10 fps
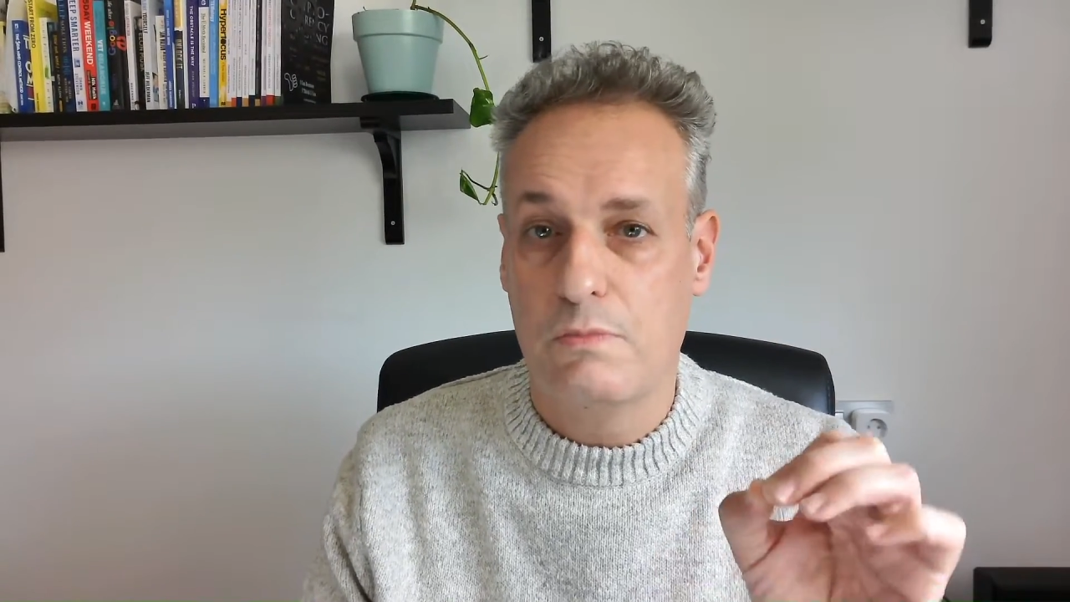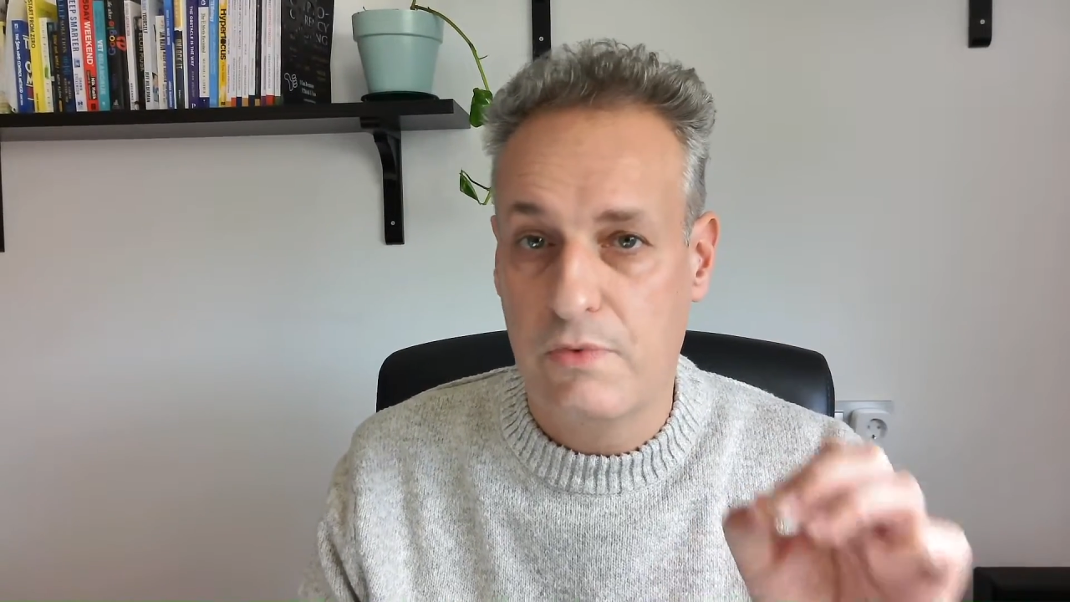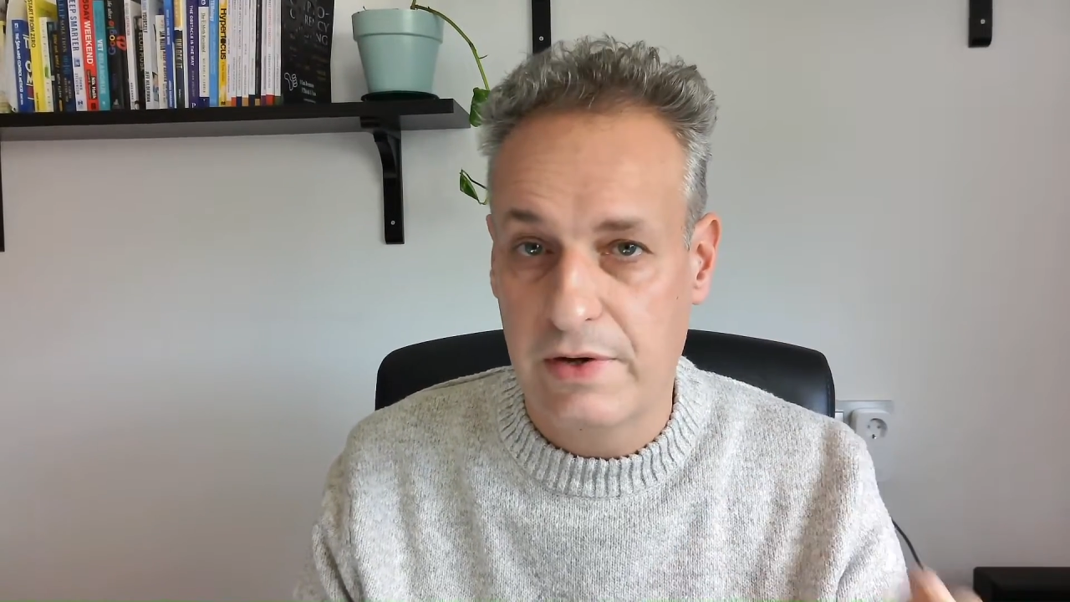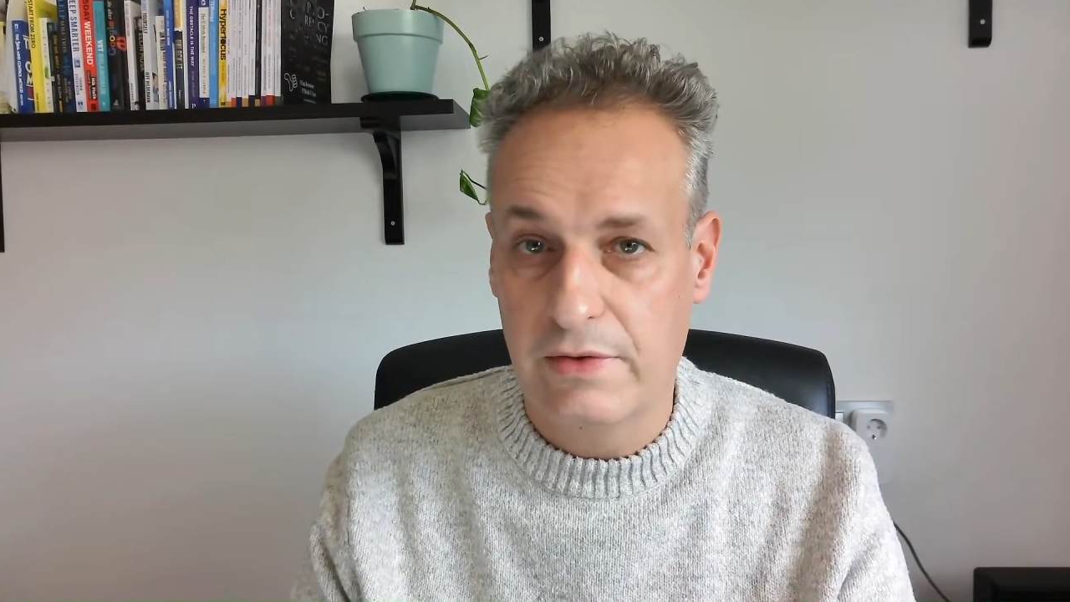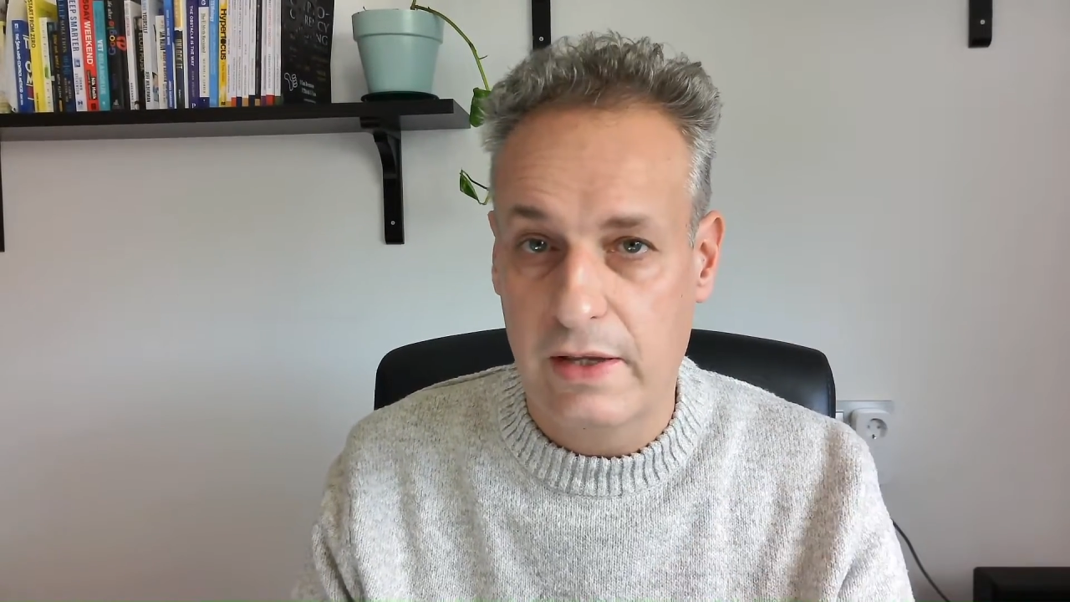
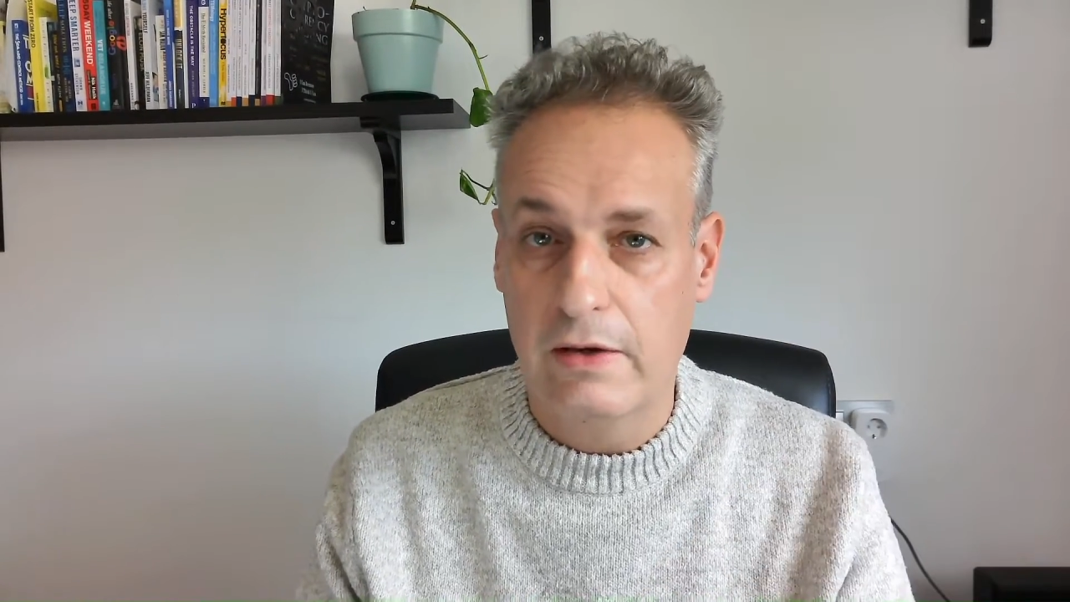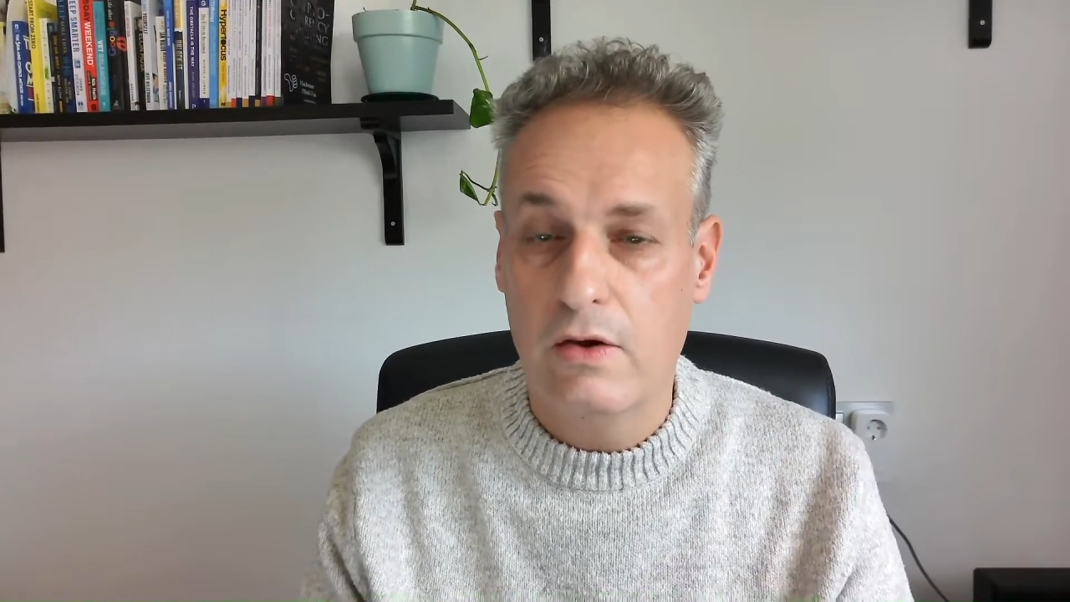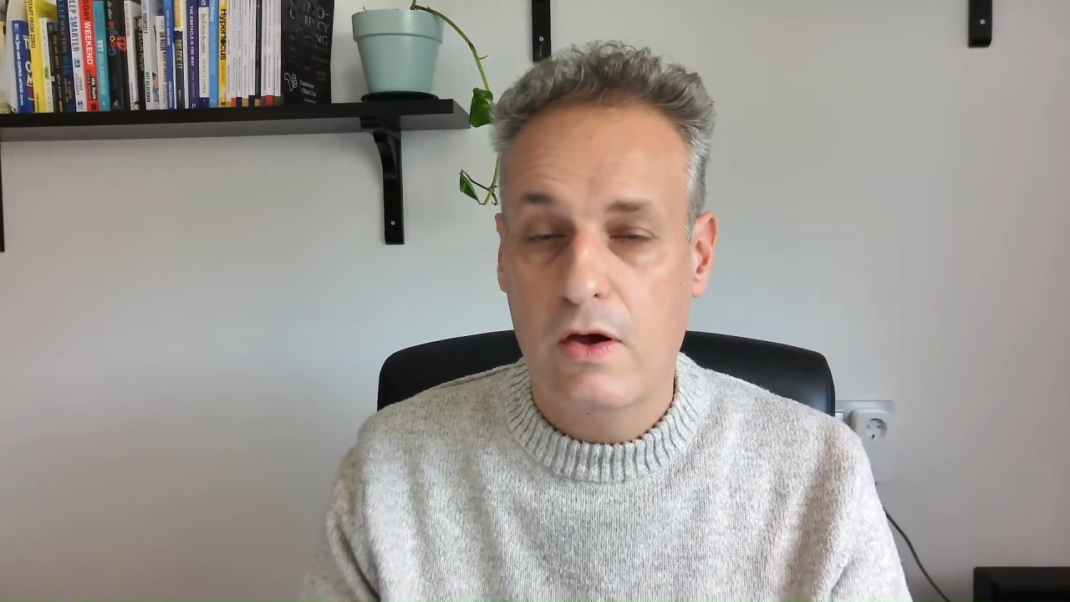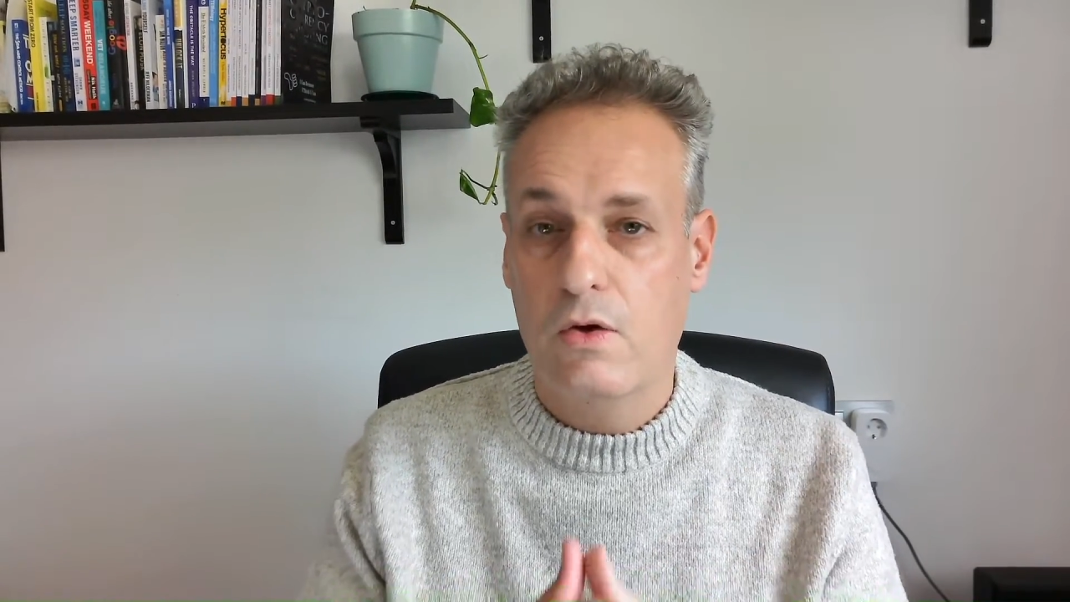printing,